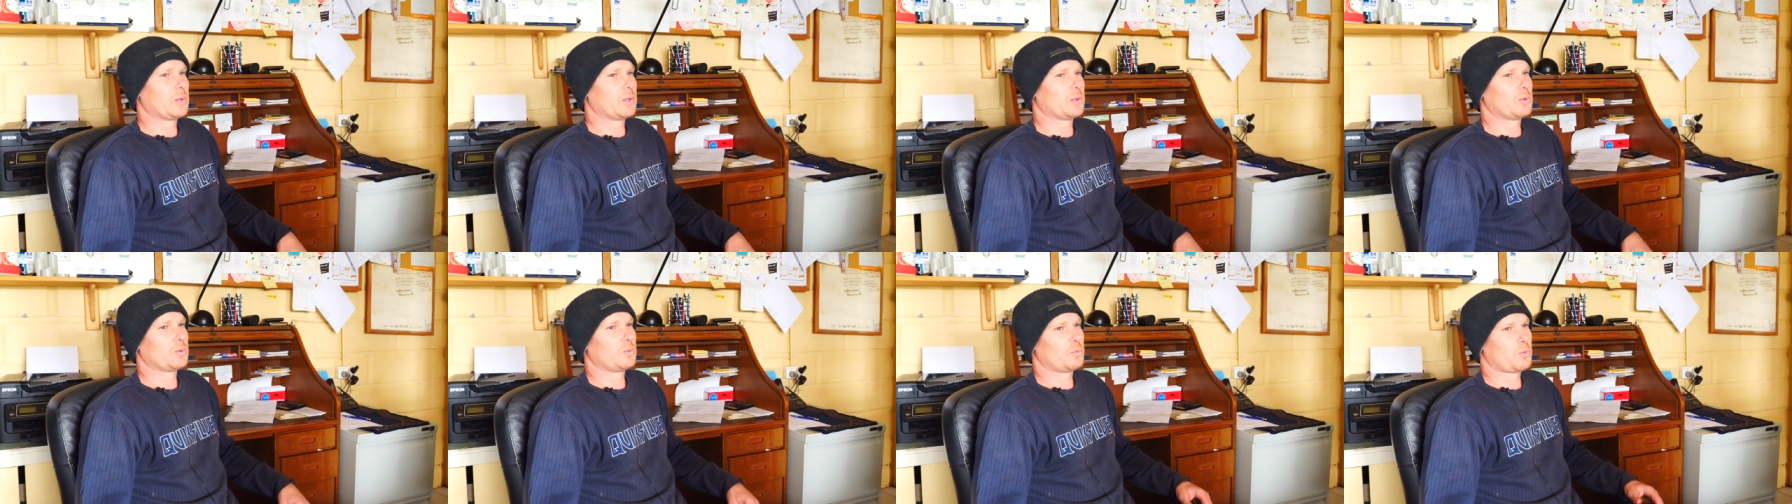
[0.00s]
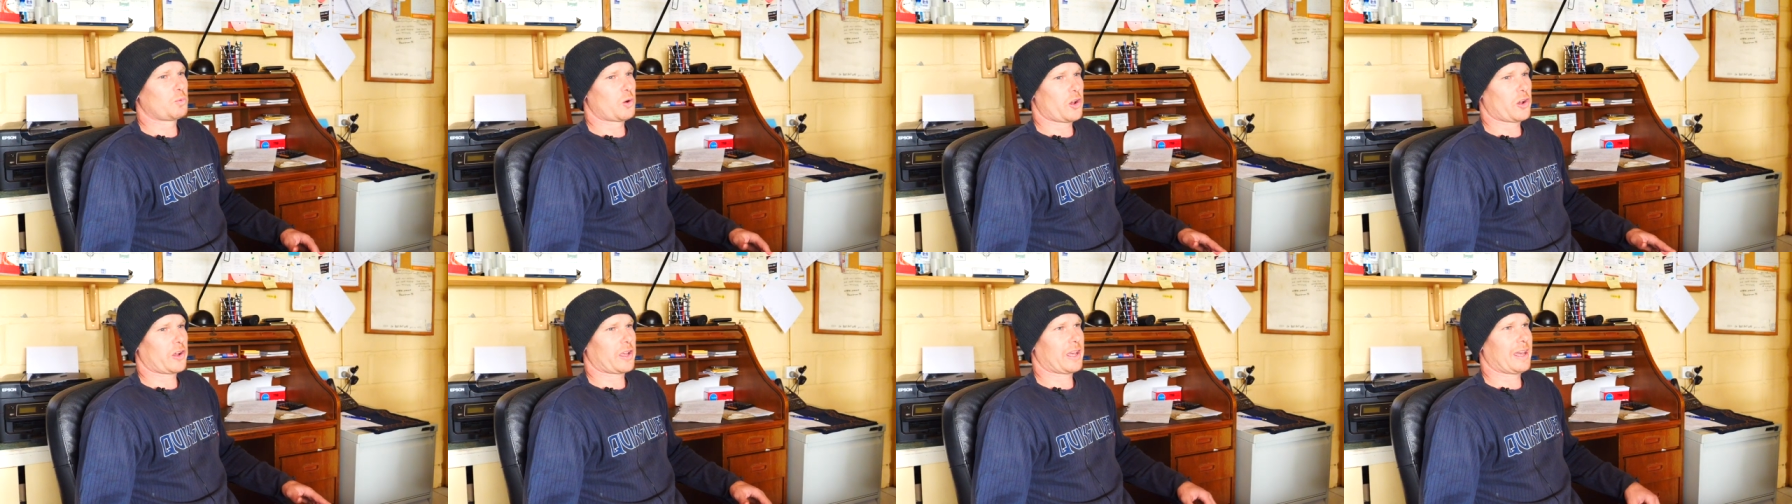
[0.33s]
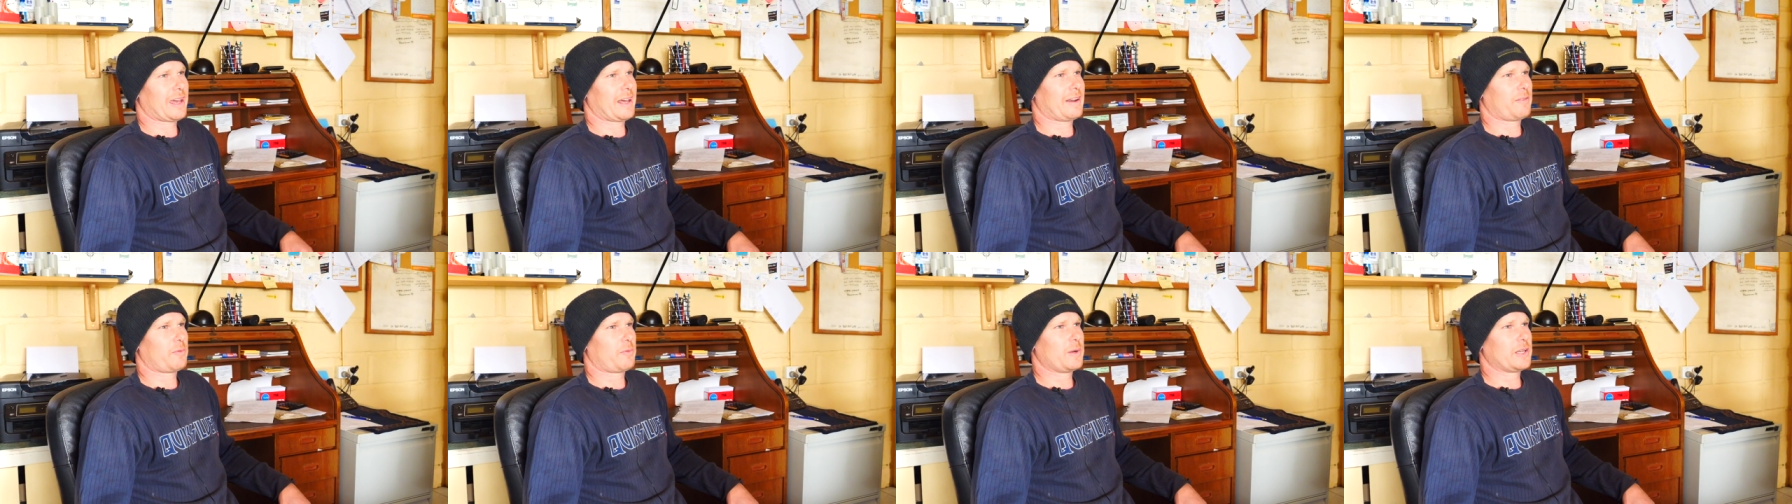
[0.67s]
will work
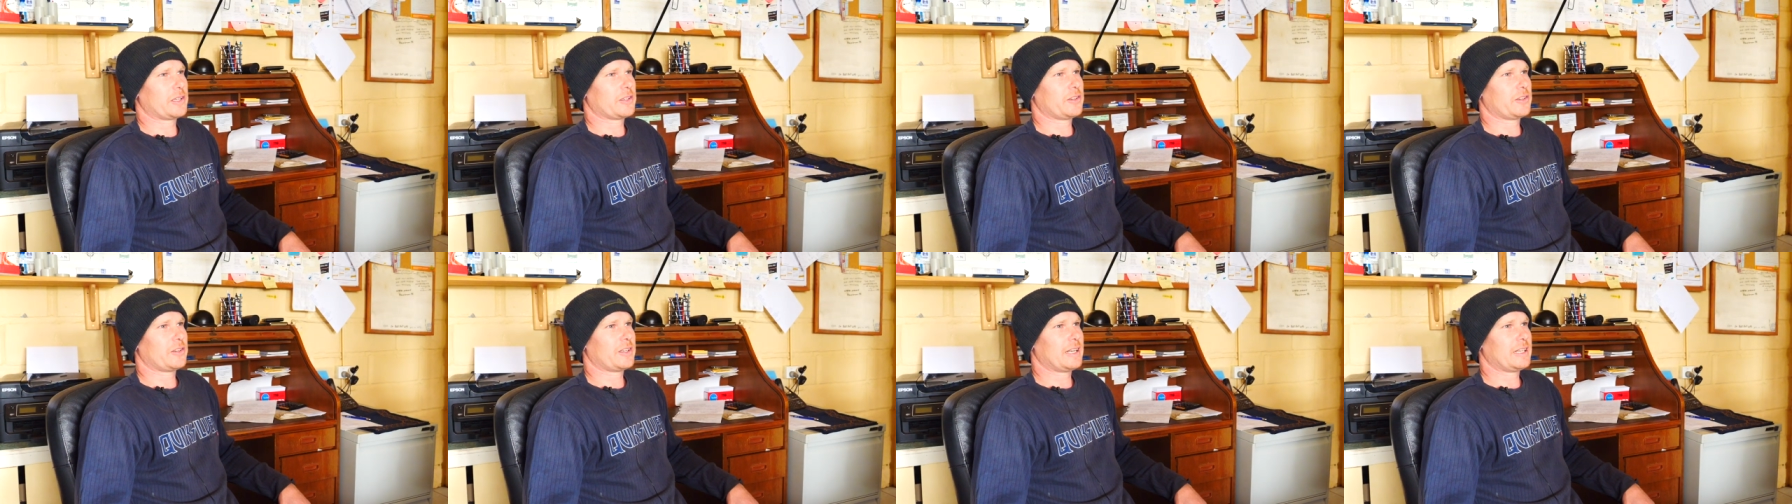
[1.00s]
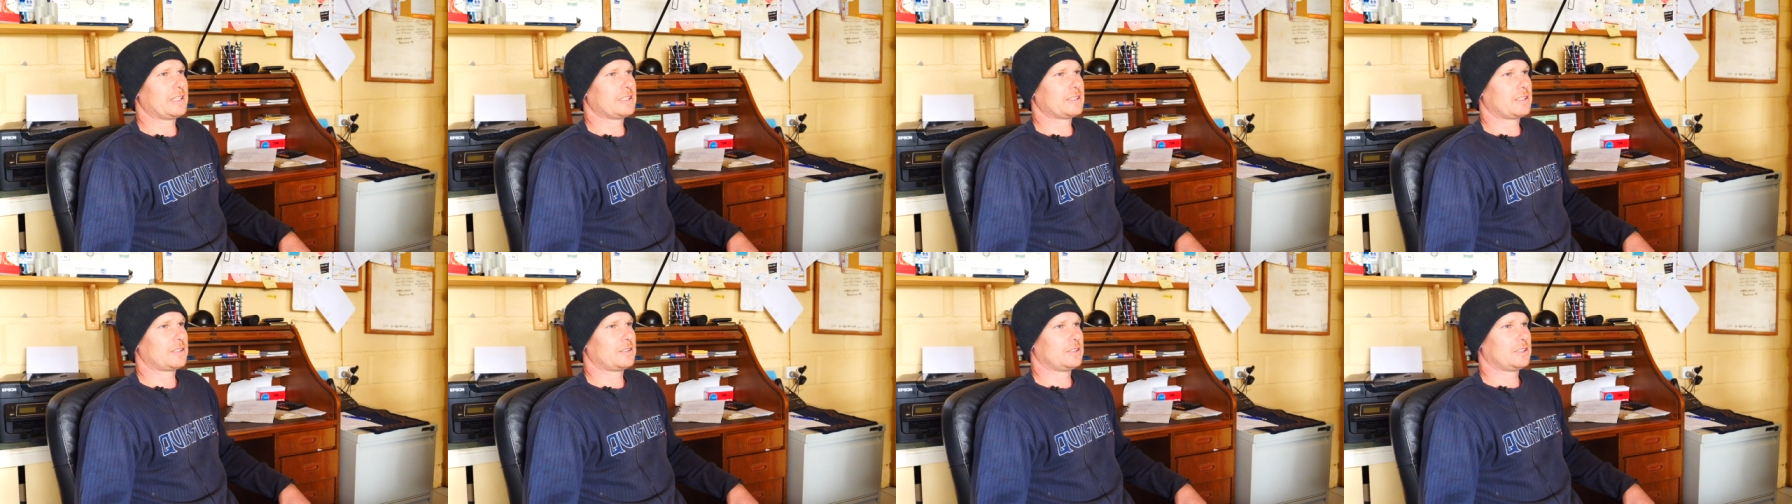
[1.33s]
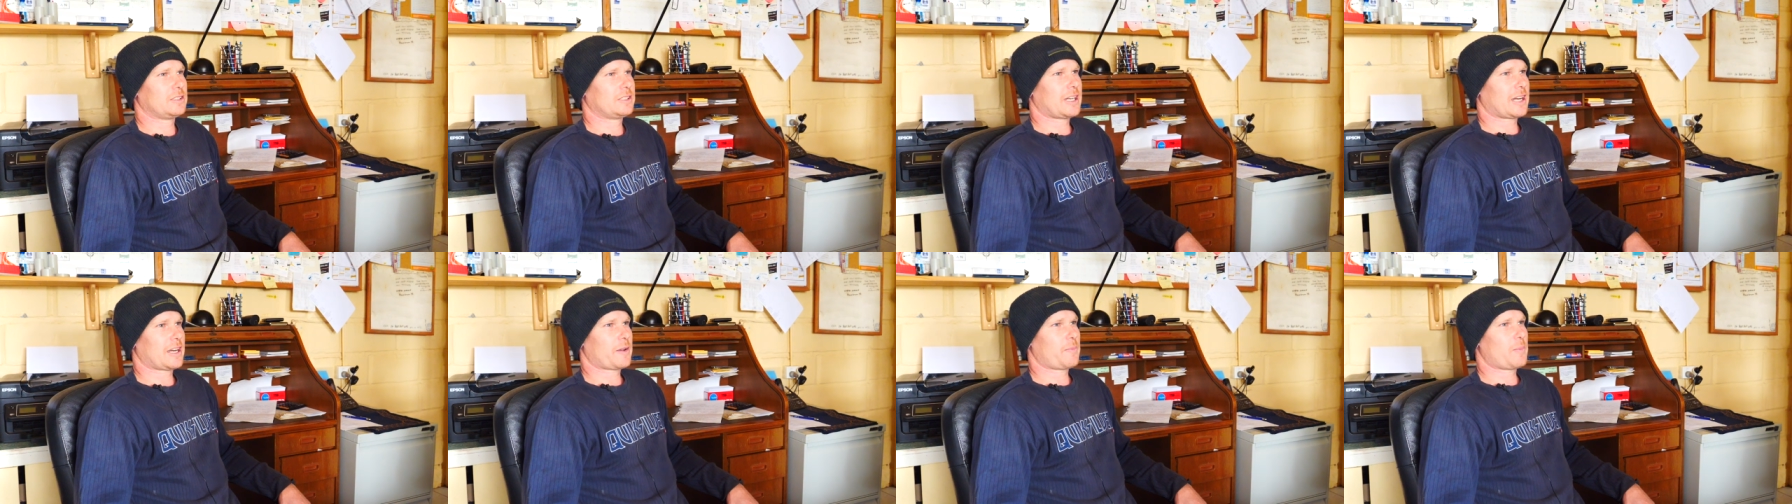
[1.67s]
out if we do need to
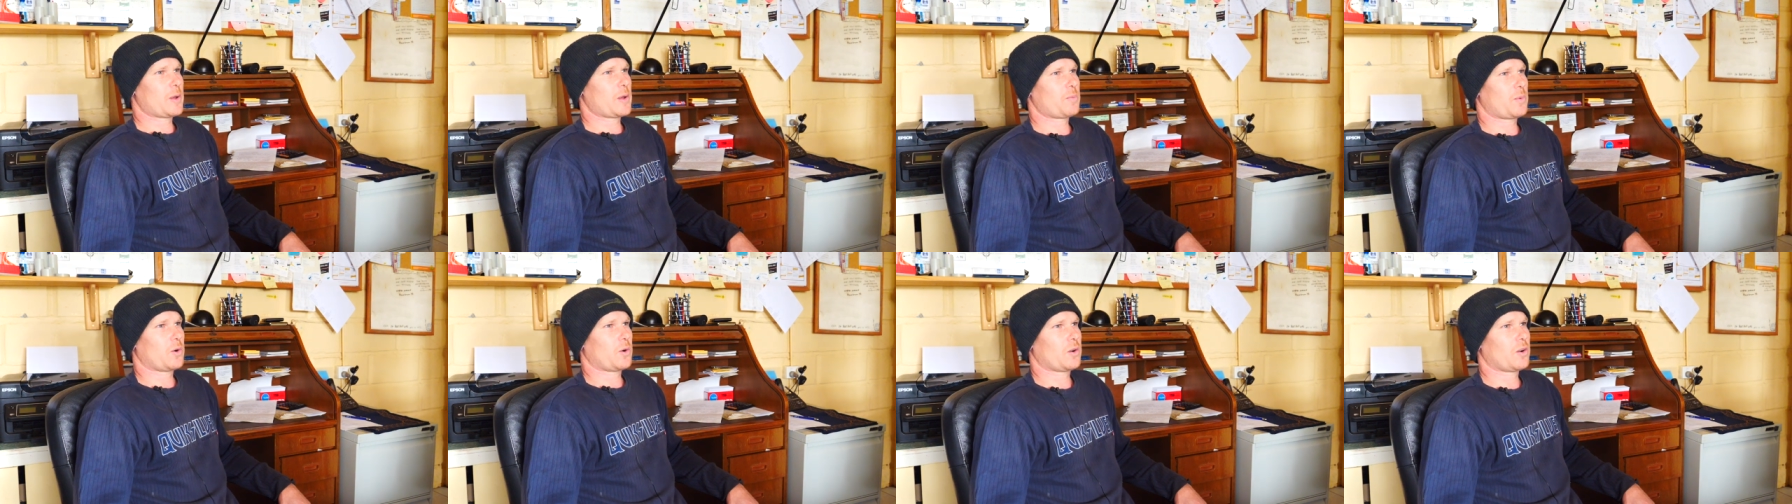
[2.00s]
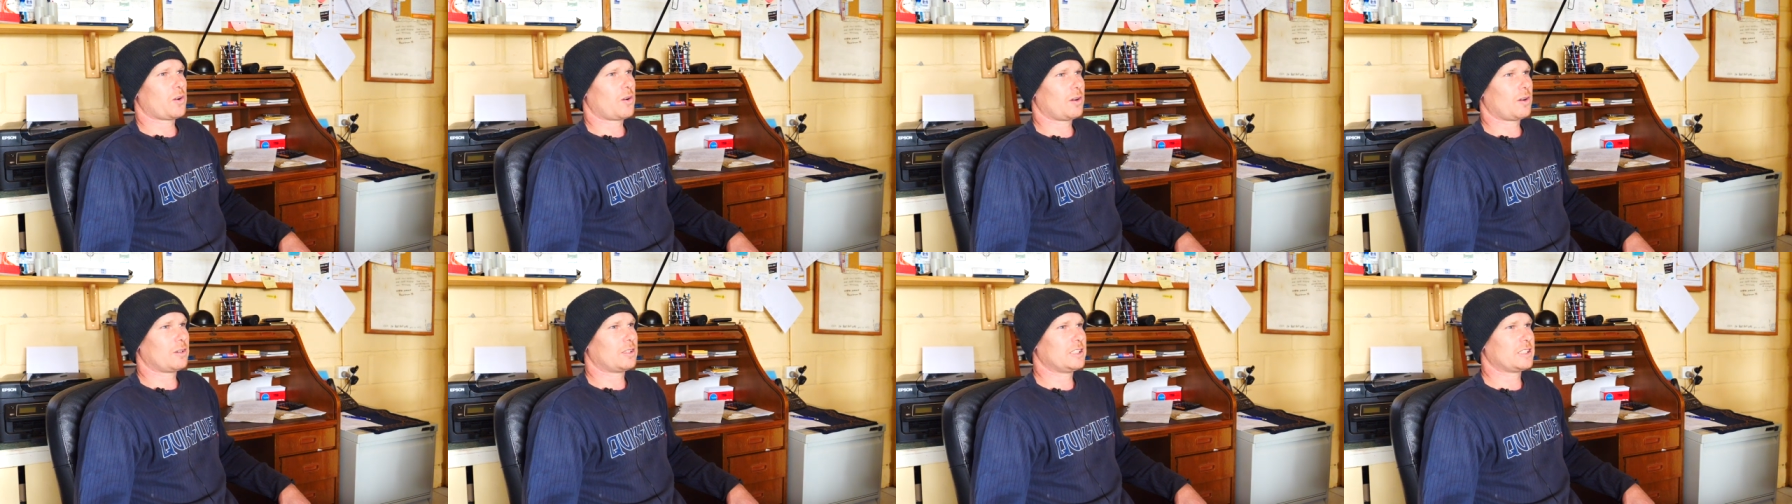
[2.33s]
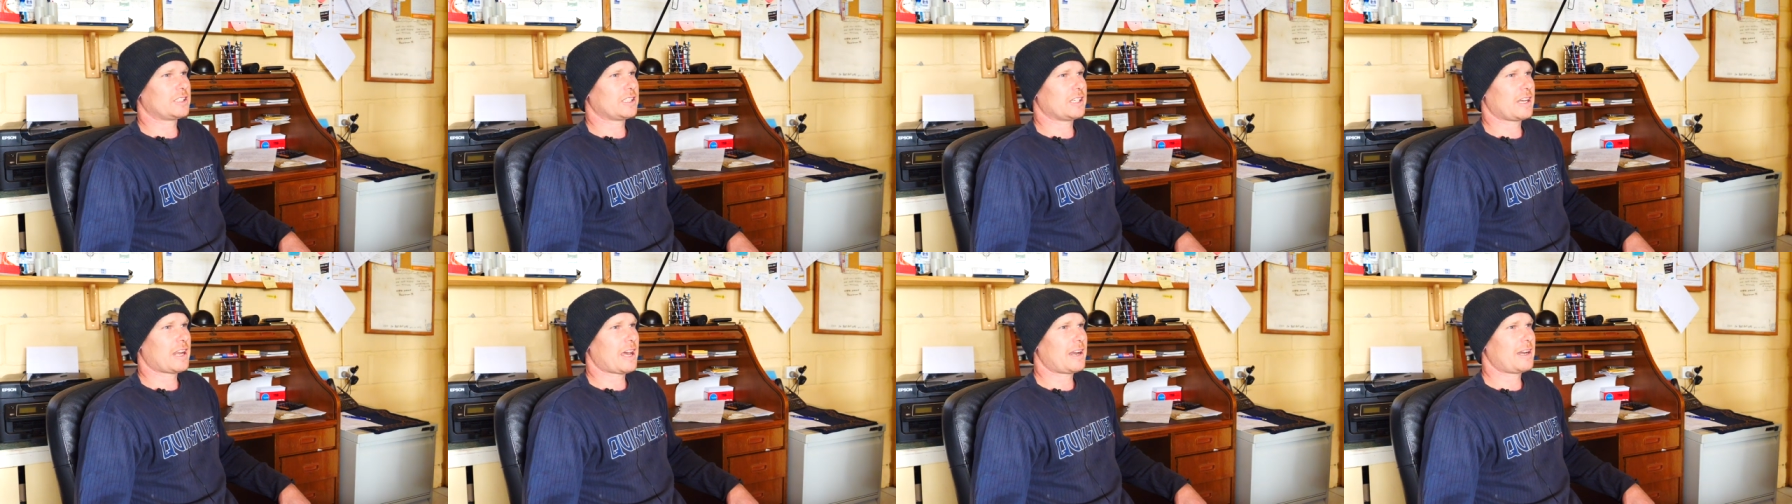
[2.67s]
chuck a bit more
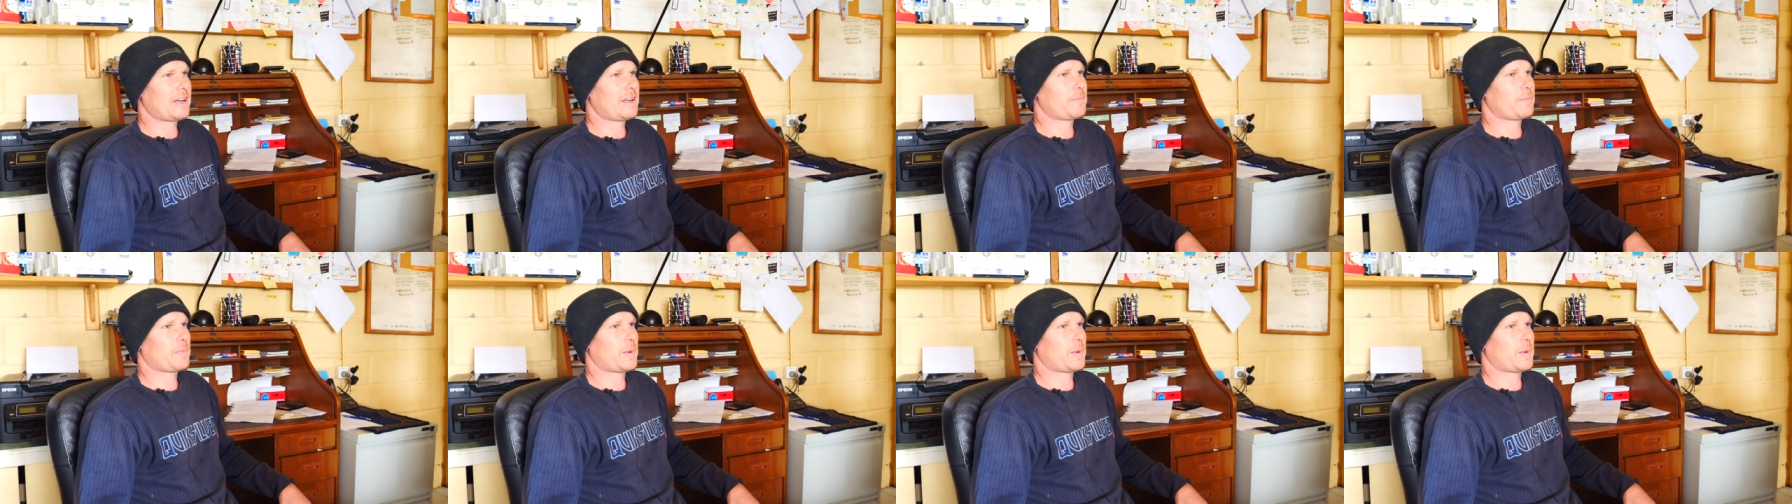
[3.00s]
nitrogen at it,